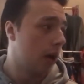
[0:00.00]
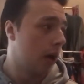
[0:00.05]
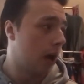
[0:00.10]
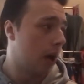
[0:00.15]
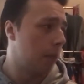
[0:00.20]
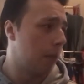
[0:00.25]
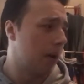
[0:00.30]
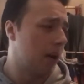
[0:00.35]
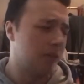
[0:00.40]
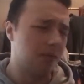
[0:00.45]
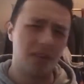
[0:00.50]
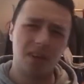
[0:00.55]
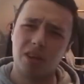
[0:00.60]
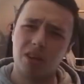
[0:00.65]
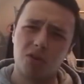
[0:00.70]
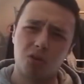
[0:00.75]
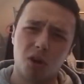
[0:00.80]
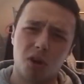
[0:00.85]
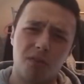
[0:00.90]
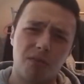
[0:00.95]
I mean, I think
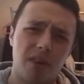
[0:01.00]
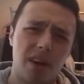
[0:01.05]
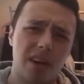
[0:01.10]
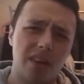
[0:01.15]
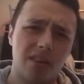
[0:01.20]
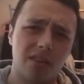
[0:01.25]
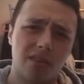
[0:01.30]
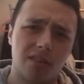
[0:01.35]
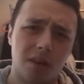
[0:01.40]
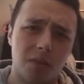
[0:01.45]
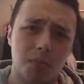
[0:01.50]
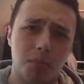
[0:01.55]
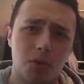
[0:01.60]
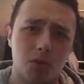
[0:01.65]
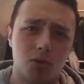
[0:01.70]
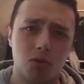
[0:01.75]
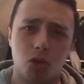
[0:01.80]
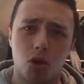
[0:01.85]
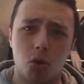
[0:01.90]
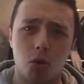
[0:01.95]
he's got a fight in December,
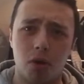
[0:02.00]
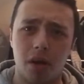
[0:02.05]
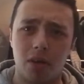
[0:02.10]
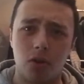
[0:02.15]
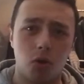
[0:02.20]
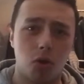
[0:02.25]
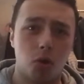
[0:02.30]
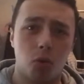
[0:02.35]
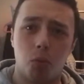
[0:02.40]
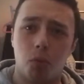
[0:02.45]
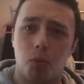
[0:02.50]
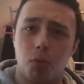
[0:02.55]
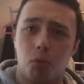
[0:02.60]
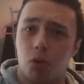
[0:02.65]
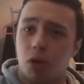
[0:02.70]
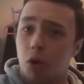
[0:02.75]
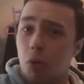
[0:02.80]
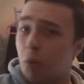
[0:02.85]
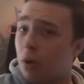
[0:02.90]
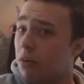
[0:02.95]
so I don't know,
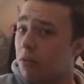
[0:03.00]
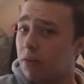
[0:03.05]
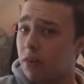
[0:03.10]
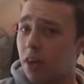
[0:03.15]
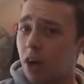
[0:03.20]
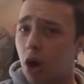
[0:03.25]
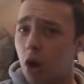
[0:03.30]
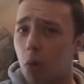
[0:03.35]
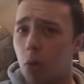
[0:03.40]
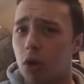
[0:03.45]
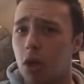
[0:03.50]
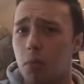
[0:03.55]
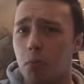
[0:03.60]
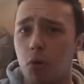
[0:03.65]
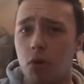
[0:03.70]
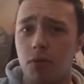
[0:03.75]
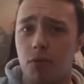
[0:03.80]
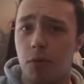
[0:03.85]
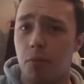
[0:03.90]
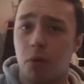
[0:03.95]
will he wait for that, or will he
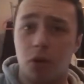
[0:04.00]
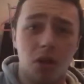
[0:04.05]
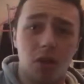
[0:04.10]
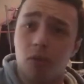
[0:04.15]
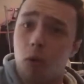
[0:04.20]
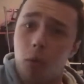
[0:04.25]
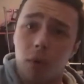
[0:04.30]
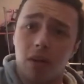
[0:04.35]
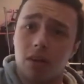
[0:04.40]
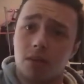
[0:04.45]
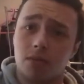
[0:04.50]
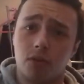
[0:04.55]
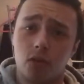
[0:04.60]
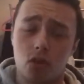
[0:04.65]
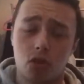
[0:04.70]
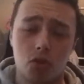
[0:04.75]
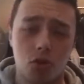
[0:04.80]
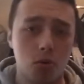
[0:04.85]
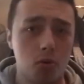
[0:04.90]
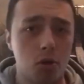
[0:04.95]
move up another weight
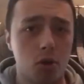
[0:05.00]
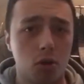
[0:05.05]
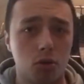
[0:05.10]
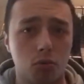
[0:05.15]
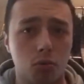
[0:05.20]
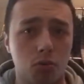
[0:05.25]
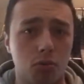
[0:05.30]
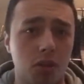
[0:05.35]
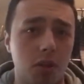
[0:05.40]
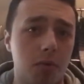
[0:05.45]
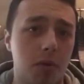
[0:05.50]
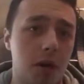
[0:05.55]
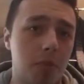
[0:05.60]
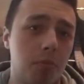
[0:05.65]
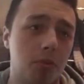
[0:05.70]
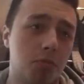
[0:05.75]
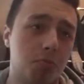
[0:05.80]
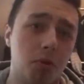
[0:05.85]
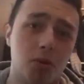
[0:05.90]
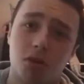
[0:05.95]
division? Who knows, we'll see what
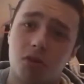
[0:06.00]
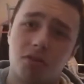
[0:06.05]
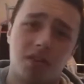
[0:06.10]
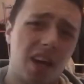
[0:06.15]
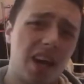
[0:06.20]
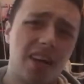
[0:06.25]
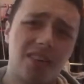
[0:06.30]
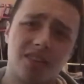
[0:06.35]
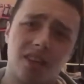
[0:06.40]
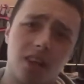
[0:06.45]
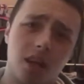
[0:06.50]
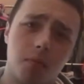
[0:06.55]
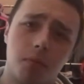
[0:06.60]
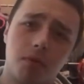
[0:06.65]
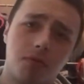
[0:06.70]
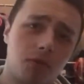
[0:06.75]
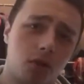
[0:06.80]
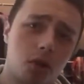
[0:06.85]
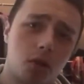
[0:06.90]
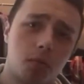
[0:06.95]
happens. But the sky's the
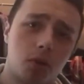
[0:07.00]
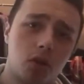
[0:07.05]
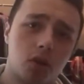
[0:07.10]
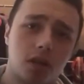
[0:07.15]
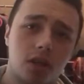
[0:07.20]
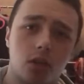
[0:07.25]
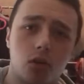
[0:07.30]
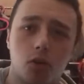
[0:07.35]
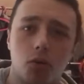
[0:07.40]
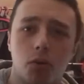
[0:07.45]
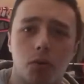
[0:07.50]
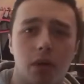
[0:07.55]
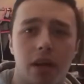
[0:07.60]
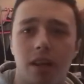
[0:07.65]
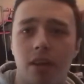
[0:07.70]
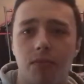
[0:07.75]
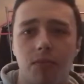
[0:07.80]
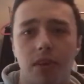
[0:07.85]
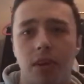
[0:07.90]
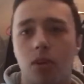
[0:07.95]
limit for Lomachenko.
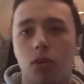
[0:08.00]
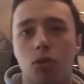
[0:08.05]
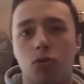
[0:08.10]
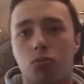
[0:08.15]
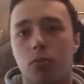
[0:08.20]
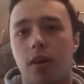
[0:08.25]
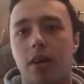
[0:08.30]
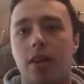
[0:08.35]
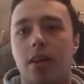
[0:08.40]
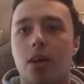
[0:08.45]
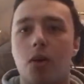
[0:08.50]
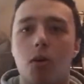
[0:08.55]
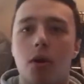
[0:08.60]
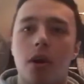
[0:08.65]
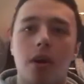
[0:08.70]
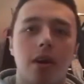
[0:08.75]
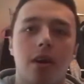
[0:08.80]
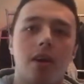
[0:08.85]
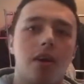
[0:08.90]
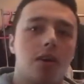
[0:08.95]
Anything he does right now,
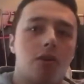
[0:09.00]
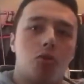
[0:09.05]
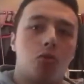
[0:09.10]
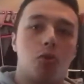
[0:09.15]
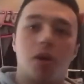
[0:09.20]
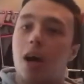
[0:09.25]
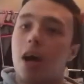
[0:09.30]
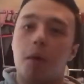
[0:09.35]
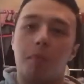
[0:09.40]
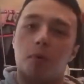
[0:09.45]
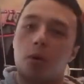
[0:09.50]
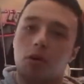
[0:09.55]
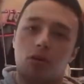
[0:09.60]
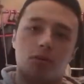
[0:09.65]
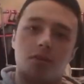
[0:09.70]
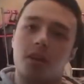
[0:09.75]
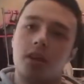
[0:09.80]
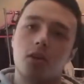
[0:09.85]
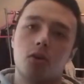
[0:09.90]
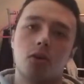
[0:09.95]
you can't put a
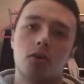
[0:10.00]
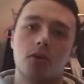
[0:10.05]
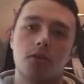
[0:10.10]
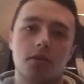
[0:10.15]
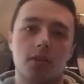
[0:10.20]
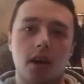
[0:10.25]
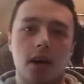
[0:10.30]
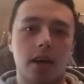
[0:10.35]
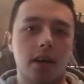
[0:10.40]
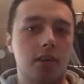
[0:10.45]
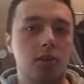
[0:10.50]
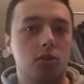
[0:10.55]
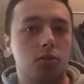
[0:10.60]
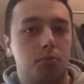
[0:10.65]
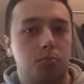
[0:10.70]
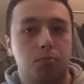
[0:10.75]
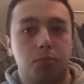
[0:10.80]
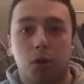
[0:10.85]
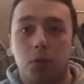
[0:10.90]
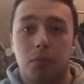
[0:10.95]
ceiling on this guy. He's
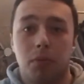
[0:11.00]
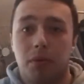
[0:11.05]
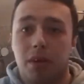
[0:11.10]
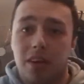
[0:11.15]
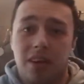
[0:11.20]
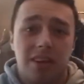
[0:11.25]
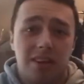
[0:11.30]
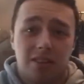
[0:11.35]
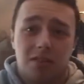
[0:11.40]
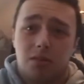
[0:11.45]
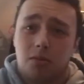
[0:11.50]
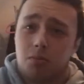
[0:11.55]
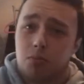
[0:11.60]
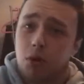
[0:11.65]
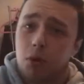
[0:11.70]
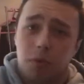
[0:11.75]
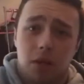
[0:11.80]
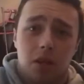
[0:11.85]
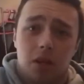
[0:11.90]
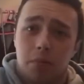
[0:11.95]

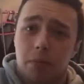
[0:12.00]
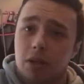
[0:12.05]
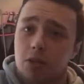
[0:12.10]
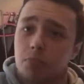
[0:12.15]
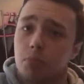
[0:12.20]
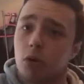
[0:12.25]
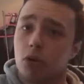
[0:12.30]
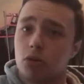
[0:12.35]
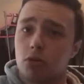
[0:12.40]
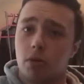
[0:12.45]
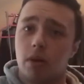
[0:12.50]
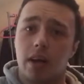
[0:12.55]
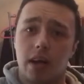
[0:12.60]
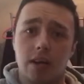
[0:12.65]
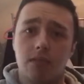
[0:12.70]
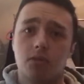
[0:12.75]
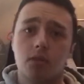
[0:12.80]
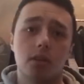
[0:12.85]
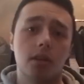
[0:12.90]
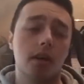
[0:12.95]
probably the best boxer
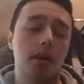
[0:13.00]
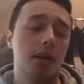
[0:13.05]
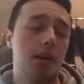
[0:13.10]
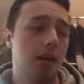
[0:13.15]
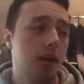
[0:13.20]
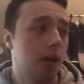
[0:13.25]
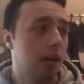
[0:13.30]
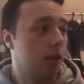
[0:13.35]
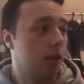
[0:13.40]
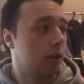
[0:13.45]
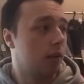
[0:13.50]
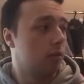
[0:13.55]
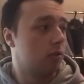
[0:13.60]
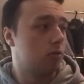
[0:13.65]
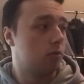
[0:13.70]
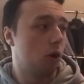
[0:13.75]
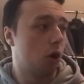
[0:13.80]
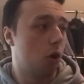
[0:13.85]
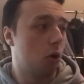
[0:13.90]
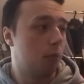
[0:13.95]
alive today.
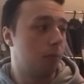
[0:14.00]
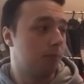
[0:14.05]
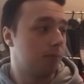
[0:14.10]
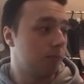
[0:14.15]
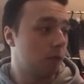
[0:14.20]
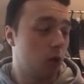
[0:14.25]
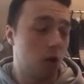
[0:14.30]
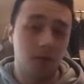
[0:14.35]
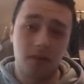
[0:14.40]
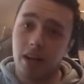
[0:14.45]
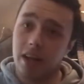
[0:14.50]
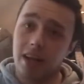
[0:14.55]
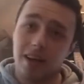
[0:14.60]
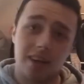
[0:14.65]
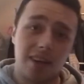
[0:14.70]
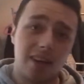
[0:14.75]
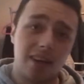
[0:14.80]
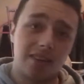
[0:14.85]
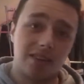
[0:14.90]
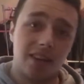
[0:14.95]
So, other than
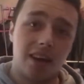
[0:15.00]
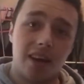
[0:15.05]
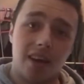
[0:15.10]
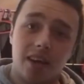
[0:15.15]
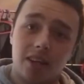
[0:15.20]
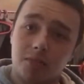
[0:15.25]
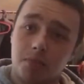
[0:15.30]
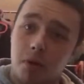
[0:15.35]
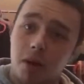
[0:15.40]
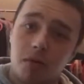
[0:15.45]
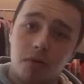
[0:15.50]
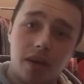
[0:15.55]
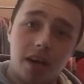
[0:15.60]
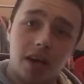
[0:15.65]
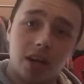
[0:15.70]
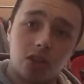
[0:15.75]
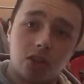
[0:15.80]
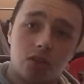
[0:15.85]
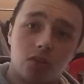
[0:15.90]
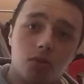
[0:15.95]
that, guys, yeah, that's my
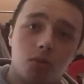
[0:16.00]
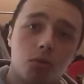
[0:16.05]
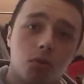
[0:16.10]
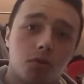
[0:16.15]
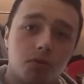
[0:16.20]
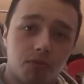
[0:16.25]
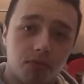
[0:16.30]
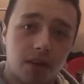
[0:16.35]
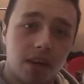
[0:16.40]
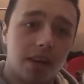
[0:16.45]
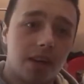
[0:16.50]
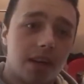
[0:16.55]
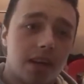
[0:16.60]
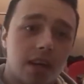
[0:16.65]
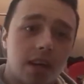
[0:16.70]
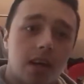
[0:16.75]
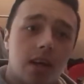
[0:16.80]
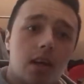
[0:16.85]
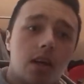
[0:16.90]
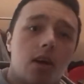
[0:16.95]
reaction to the fight
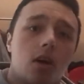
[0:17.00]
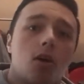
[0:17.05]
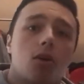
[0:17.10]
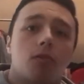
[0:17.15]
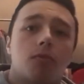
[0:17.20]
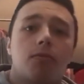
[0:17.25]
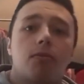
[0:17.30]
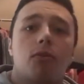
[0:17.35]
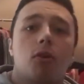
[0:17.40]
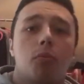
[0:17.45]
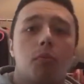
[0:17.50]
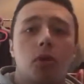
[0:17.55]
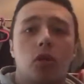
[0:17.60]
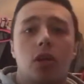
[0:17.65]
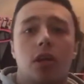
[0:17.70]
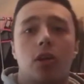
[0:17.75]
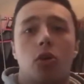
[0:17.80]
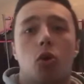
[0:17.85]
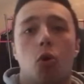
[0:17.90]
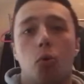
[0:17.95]
of
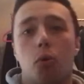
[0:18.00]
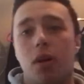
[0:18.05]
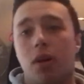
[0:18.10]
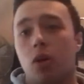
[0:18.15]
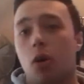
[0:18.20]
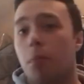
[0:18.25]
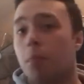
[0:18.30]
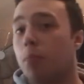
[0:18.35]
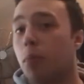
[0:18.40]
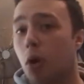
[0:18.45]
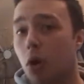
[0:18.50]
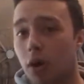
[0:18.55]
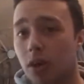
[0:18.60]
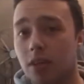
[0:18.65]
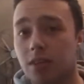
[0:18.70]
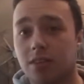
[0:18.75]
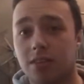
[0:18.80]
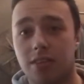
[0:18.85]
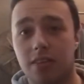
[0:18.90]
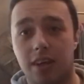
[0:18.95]
Lomachenko winning on
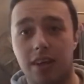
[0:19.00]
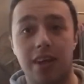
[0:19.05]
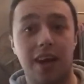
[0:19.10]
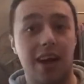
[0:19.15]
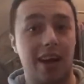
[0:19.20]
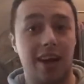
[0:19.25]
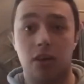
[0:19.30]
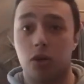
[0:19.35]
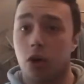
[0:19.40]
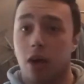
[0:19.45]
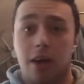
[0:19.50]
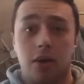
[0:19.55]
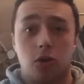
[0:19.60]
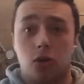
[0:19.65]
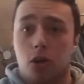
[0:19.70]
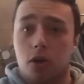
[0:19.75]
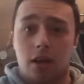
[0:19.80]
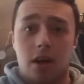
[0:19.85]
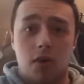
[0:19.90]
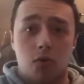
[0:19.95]
points. Yeah, I
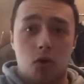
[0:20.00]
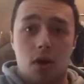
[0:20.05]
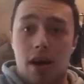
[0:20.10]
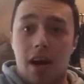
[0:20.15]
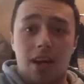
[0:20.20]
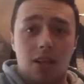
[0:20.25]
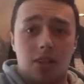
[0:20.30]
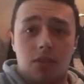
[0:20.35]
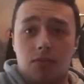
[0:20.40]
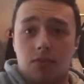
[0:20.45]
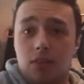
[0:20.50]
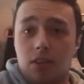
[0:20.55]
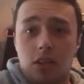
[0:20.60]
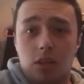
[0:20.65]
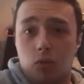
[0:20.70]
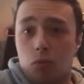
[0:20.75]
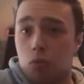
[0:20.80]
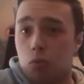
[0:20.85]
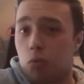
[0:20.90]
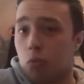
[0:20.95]
got that wrong. I actually think
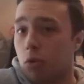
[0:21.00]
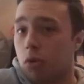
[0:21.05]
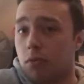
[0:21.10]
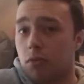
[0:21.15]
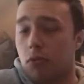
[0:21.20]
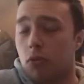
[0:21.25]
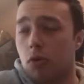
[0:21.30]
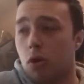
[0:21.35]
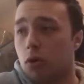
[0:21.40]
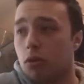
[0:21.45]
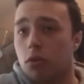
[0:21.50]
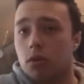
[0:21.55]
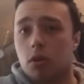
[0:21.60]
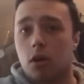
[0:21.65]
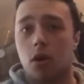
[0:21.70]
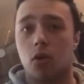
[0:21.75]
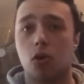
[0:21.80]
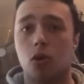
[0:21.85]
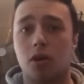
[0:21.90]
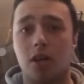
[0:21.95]
it would have gone
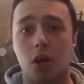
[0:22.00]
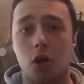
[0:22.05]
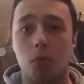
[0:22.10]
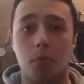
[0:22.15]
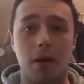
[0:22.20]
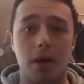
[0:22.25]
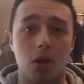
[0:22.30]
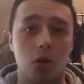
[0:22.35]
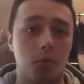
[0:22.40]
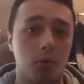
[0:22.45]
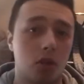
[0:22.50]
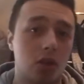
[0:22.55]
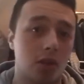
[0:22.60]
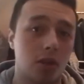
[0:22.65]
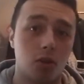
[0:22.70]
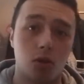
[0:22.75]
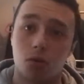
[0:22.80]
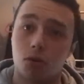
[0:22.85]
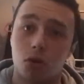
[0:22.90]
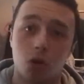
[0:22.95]
a knockout by
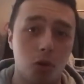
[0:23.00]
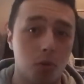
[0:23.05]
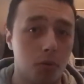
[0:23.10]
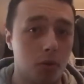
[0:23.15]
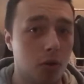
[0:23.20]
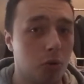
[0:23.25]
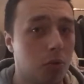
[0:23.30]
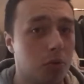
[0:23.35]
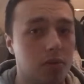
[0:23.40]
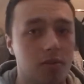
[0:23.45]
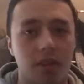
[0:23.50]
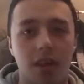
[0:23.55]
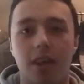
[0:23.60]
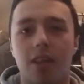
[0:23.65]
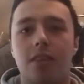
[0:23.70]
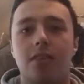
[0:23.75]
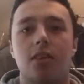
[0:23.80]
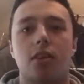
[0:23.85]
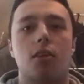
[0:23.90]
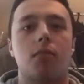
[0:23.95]
Lomachenko. Nope, Luke stayed
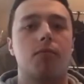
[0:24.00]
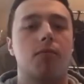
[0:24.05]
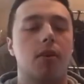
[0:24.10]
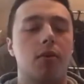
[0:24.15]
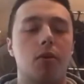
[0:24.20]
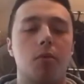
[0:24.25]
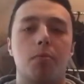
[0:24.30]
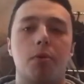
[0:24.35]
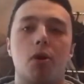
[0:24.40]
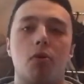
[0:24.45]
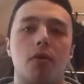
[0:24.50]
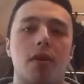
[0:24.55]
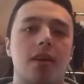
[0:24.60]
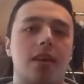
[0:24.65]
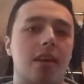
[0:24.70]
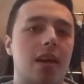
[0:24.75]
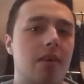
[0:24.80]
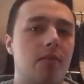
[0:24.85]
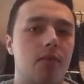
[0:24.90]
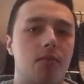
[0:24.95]
into the very bitter end,
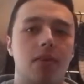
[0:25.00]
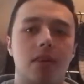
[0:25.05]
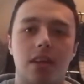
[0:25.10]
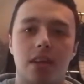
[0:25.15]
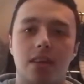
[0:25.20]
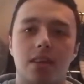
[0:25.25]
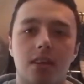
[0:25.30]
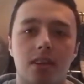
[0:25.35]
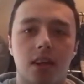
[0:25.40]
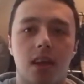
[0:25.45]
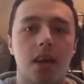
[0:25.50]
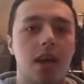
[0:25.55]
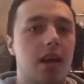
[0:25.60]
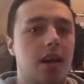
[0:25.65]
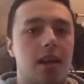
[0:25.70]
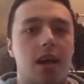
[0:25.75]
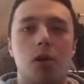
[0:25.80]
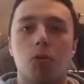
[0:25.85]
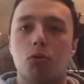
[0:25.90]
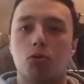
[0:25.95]
and everything he did,
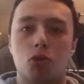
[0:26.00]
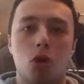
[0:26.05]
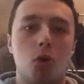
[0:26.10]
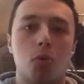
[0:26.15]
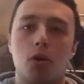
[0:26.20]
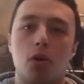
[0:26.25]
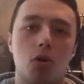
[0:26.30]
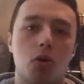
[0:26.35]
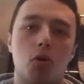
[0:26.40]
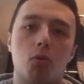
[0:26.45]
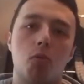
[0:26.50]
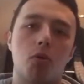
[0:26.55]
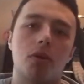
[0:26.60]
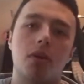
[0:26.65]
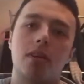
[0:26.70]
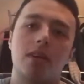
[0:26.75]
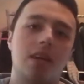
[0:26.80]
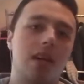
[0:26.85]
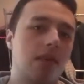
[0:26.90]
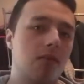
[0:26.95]
that was all we could have
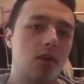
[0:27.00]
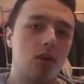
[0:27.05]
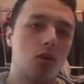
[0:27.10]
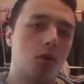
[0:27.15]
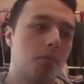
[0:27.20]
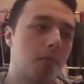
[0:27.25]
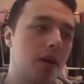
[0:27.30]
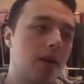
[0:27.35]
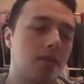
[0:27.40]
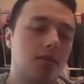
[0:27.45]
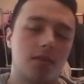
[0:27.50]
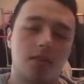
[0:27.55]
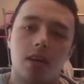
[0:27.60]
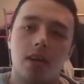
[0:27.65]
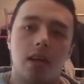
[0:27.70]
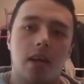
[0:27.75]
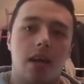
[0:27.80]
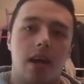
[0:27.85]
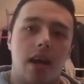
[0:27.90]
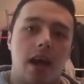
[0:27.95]
wanted. Give it your best,
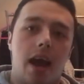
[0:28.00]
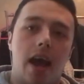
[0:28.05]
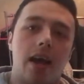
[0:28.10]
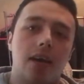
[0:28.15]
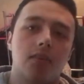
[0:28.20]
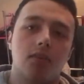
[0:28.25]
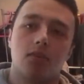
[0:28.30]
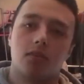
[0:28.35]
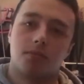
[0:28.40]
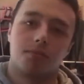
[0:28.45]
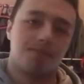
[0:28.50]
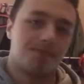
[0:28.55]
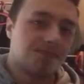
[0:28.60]
and